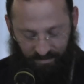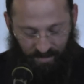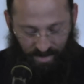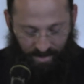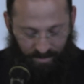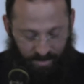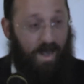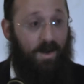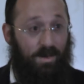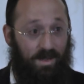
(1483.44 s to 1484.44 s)
But I was
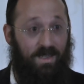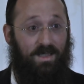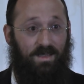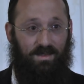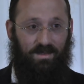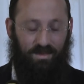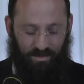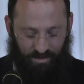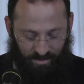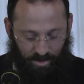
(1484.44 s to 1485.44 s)
powerless.
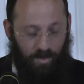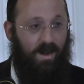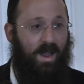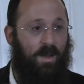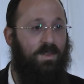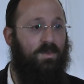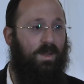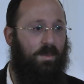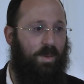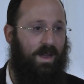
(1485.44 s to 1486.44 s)
No matter how much
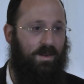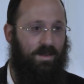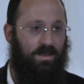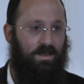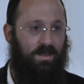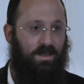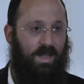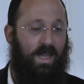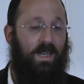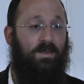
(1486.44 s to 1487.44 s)
willpower
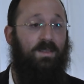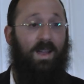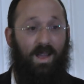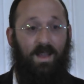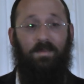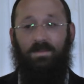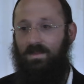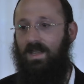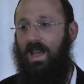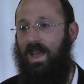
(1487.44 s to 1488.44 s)
and even time
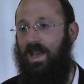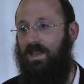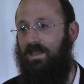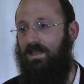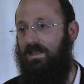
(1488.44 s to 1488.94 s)
I had,